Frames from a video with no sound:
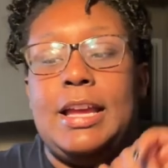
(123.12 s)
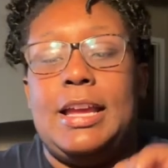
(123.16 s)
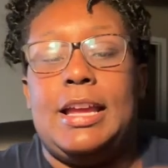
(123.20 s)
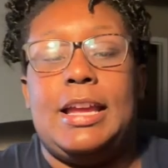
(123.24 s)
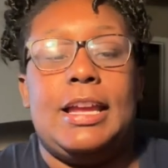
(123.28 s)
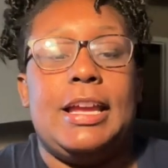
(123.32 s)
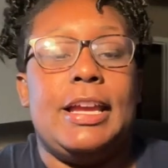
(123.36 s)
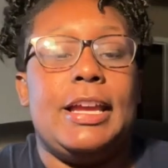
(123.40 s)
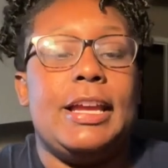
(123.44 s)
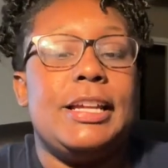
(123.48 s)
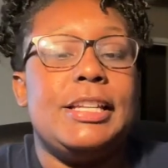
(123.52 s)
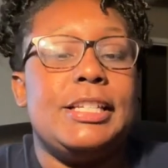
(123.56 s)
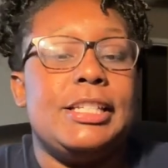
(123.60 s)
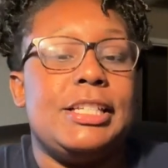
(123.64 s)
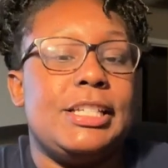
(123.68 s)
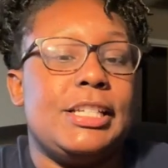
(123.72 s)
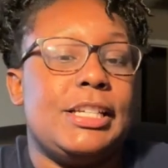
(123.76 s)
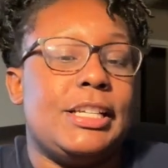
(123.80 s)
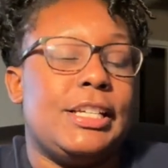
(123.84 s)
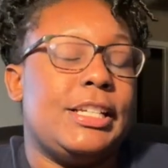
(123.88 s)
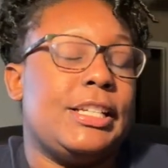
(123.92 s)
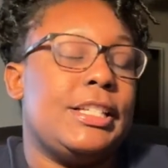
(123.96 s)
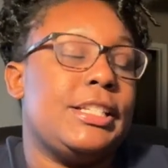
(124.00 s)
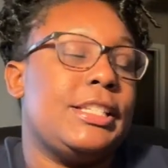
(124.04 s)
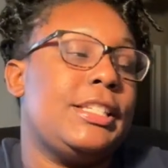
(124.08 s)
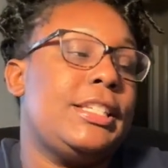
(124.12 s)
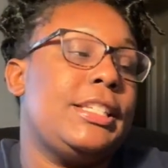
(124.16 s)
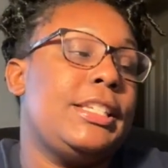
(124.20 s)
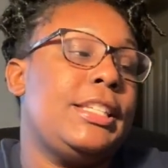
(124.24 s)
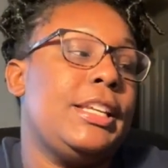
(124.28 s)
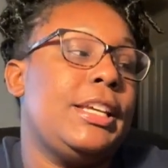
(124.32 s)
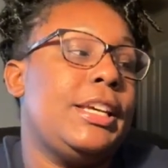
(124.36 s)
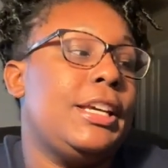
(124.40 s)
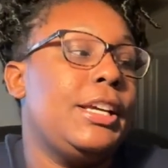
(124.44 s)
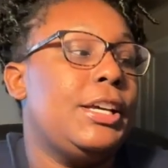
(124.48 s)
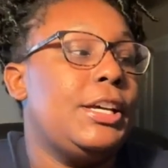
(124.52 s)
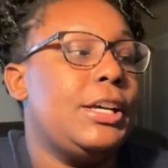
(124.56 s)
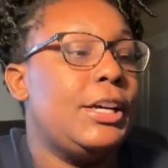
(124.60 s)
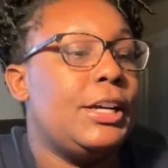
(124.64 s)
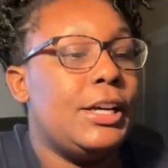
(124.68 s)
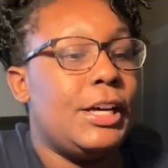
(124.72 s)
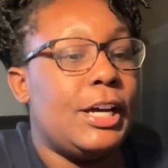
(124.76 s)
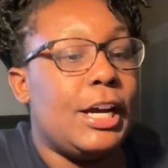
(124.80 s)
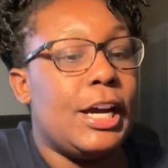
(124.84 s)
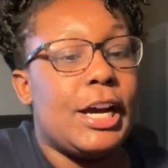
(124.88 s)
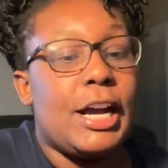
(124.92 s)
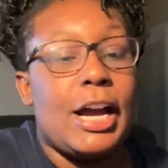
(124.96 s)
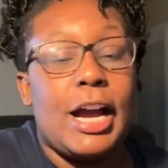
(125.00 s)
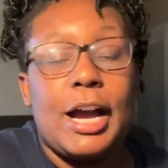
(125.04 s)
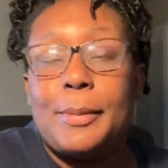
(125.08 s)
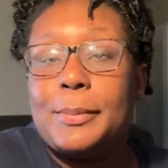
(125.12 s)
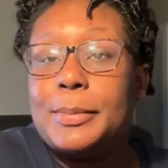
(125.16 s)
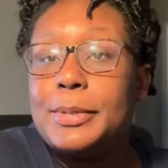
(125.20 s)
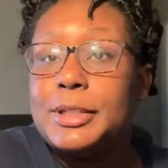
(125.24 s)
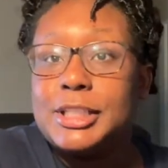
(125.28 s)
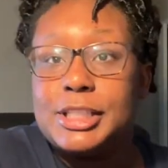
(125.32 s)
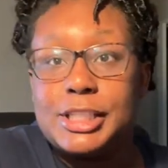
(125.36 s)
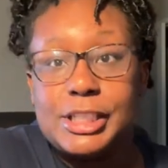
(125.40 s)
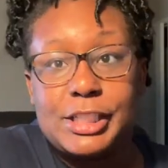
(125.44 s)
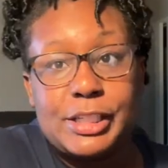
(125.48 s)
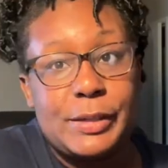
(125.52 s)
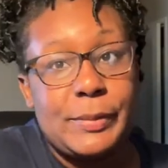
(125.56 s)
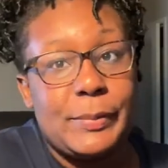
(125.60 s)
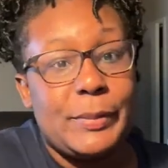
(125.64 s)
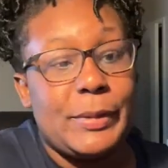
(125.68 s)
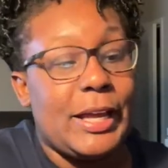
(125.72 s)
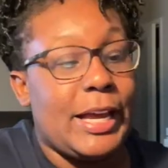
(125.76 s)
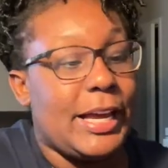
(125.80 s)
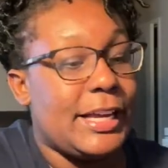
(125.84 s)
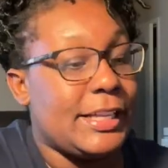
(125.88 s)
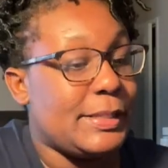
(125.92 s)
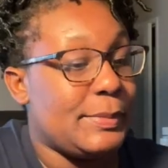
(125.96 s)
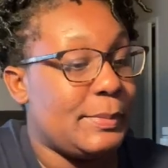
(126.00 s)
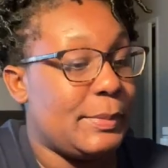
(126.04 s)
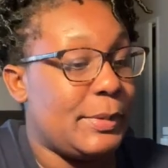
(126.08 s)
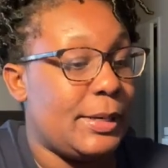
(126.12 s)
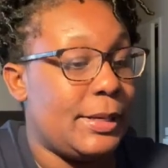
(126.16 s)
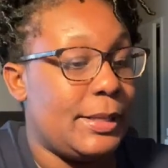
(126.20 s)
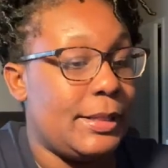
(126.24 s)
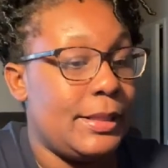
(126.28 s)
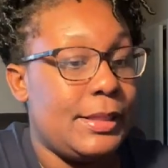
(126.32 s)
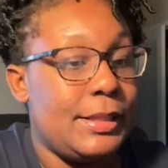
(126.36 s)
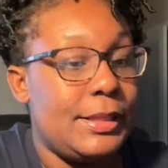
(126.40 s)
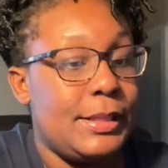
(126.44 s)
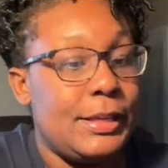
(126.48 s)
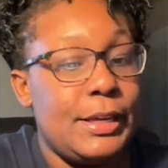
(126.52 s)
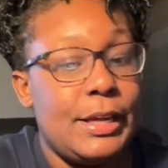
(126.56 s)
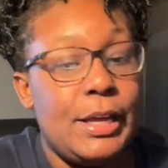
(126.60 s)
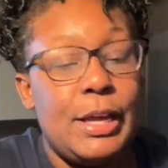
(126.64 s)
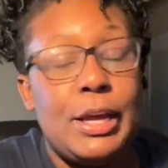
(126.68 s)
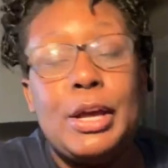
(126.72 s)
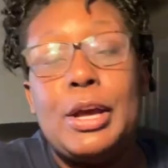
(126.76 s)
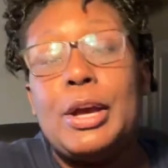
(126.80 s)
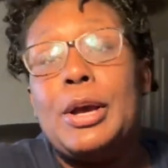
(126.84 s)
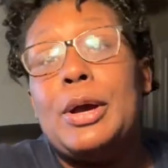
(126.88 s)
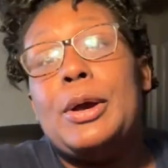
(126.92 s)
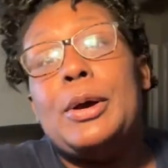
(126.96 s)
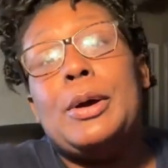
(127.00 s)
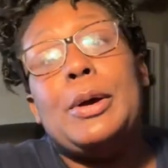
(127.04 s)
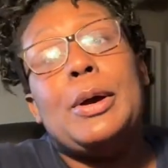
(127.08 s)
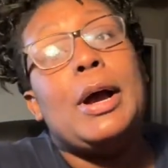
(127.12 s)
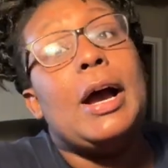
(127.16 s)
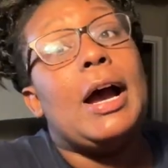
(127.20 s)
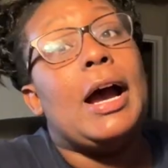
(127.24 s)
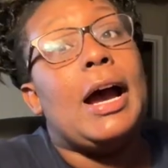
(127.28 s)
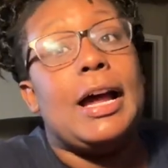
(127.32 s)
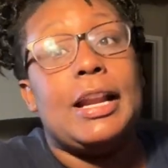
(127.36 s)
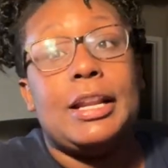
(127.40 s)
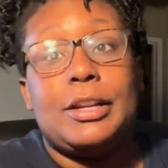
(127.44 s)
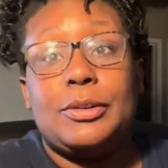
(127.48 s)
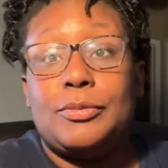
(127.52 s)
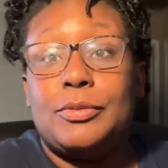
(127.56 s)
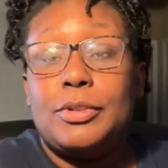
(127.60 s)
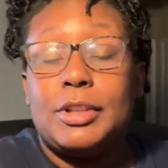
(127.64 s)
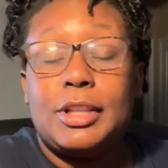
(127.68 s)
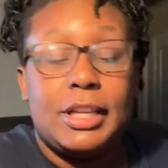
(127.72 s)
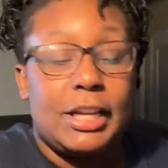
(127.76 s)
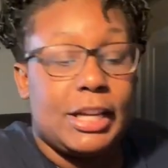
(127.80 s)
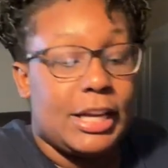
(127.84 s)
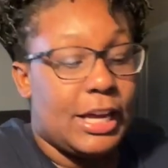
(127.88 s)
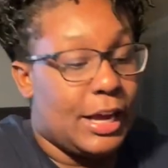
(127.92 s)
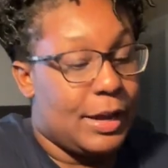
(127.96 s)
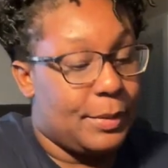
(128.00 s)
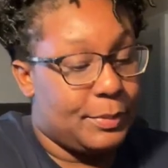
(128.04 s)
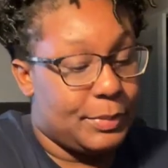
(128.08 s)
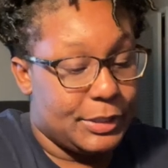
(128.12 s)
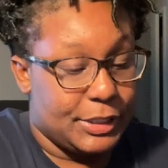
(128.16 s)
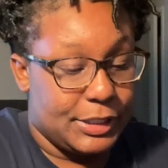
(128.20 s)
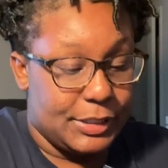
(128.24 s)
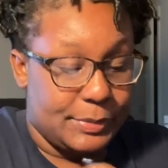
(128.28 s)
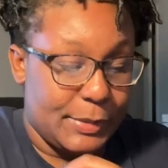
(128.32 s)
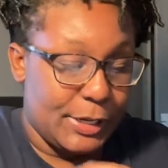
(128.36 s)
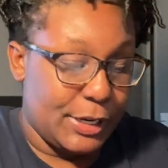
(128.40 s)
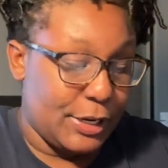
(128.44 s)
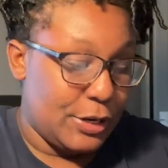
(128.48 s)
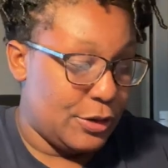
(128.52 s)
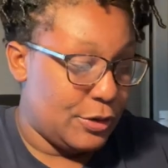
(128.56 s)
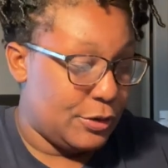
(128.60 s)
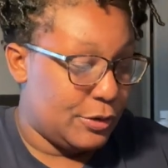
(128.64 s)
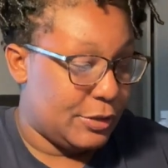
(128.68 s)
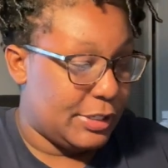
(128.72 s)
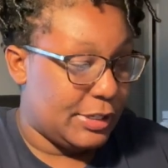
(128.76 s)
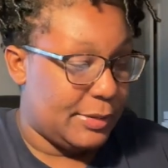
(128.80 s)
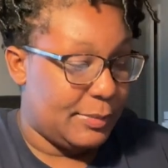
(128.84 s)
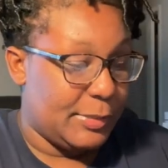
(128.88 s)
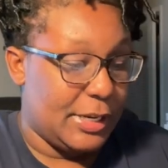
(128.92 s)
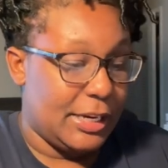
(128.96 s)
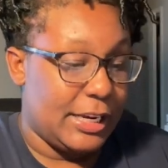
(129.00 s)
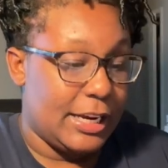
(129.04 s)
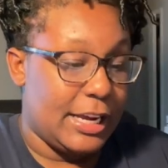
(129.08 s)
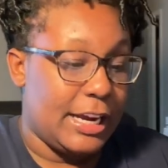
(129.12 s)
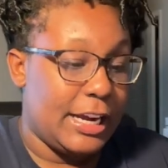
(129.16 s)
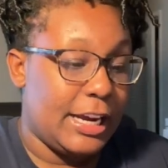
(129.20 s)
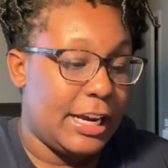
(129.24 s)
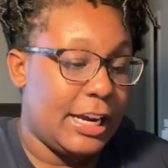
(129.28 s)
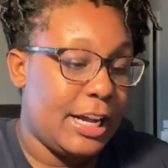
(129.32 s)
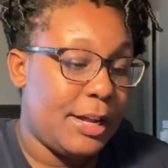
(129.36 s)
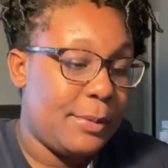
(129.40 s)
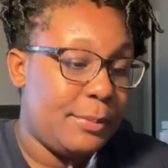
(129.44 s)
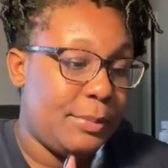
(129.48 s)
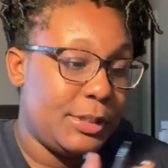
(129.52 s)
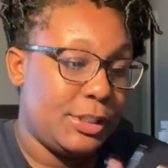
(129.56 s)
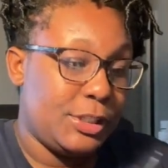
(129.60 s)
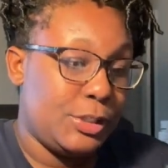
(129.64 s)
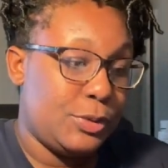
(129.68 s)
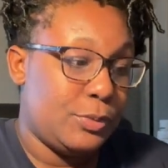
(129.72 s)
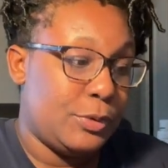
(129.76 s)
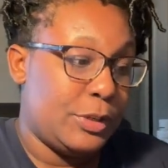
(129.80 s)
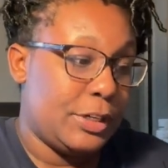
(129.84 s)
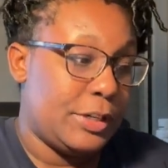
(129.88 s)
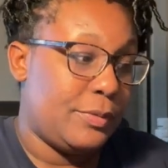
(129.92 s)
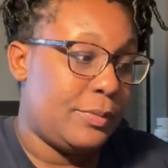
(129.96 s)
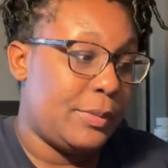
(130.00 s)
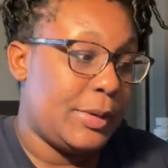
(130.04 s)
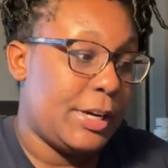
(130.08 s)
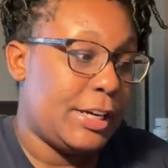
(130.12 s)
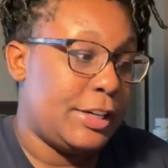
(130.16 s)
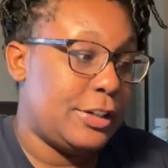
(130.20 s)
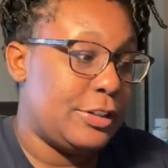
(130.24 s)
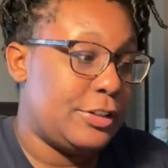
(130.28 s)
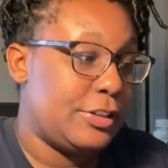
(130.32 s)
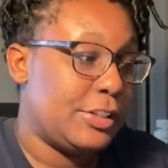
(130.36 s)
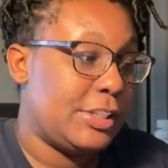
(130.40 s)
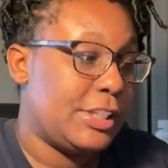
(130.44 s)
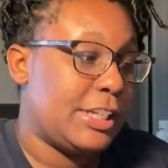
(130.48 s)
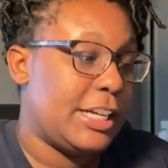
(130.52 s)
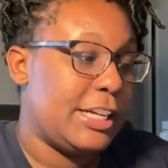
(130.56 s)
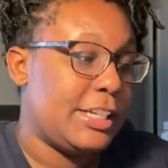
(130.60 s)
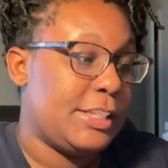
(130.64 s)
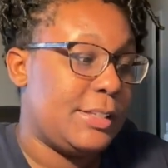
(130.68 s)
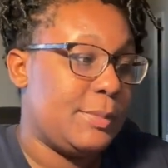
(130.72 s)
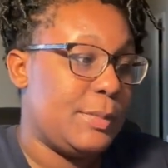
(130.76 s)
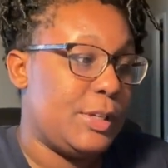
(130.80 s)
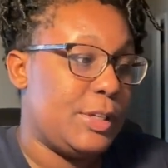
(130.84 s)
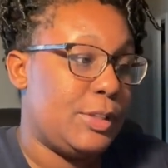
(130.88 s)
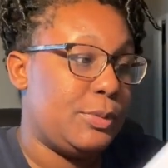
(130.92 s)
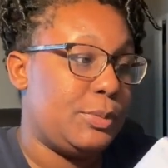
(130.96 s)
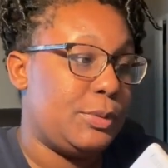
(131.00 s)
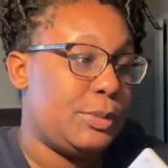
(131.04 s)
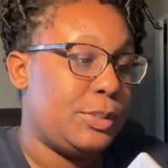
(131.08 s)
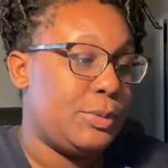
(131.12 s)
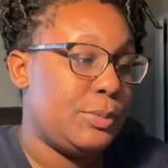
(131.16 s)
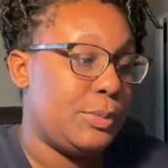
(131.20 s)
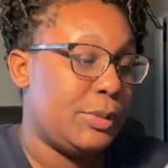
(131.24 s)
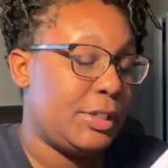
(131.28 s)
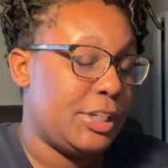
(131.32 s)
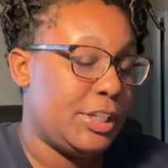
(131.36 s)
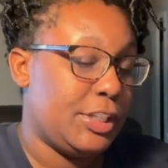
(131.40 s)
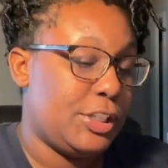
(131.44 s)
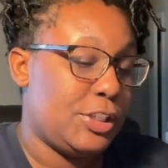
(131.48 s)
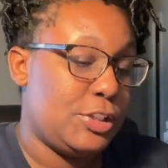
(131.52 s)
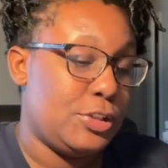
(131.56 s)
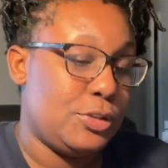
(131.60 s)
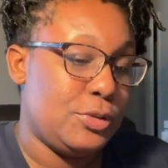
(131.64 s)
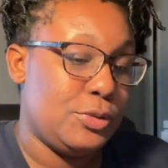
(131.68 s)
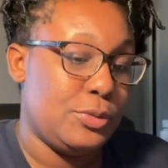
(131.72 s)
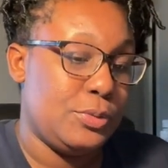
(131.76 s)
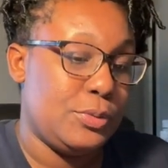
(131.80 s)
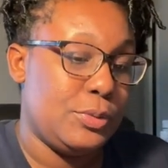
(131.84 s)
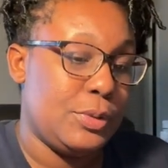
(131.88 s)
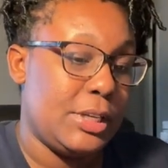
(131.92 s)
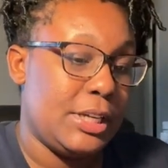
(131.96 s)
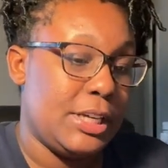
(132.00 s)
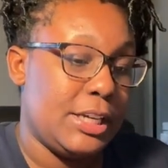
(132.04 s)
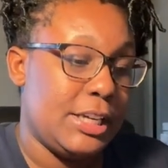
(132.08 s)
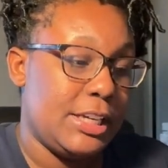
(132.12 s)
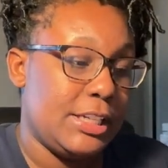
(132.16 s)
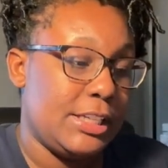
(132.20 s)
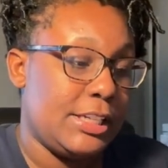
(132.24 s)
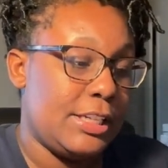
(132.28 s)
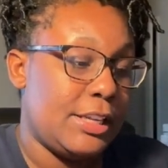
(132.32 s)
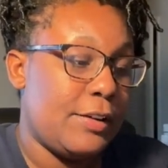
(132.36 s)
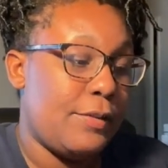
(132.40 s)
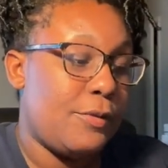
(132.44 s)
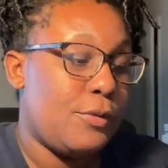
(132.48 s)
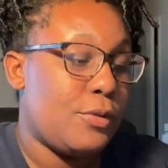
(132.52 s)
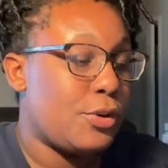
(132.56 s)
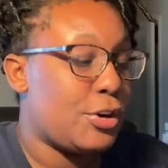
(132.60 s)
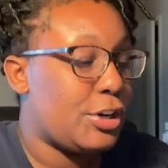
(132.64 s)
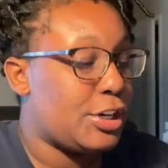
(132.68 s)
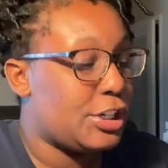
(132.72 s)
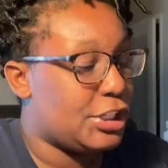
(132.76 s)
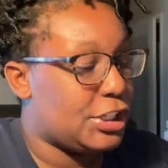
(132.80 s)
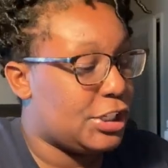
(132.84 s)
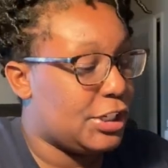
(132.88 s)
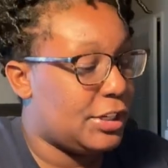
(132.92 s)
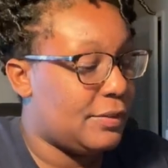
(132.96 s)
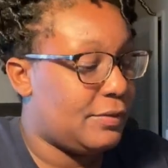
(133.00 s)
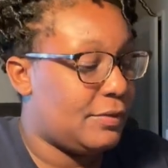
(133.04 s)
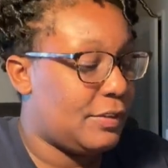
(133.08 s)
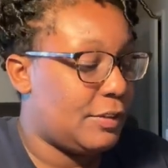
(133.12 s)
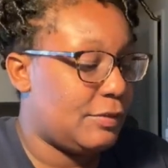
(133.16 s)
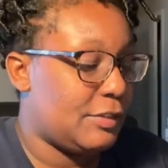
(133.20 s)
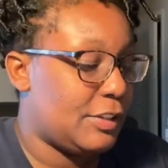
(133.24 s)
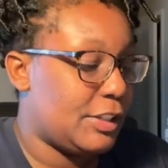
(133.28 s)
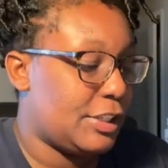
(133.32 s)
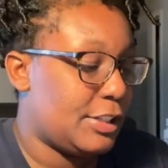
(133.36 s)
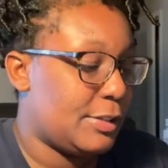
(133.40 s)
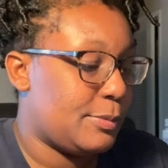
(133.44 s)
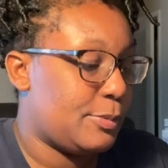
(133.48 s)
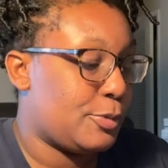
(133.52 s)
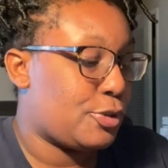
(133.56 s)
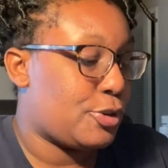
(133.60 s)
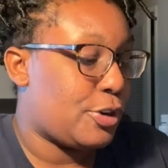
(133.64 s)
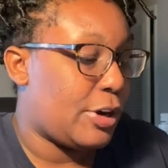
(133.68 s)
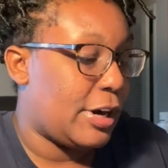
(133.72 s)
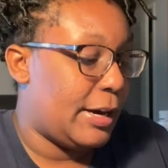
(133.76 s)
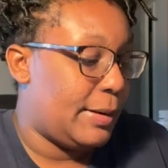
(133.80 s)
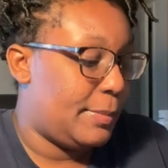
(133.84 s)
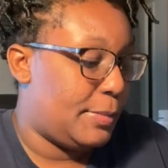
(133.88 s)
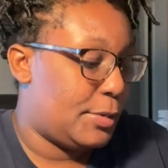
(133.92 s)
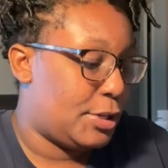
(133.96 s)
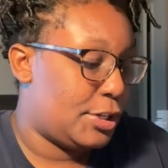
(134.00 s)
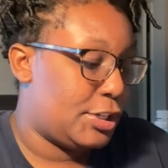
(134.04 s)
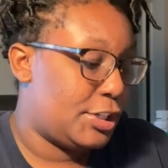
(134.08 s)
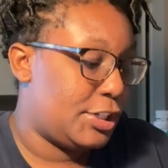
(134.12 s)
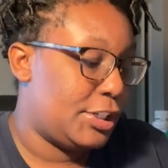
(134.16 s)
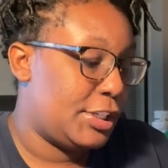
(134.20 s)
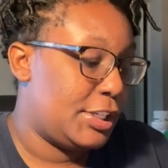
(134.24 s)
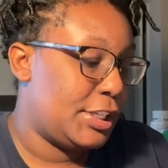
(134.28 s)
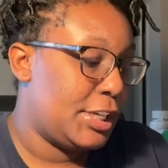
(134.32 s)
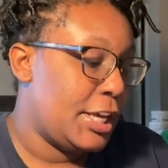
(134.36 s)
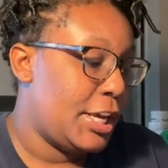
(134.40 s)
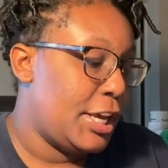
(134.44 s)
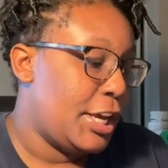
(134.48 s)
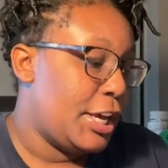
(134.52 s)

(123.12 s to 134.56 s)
and just accomplish them. Last month, I didn't really accomplish my goals. I mean, I accomplished one of my goals last month, which was to get 450 subscribers.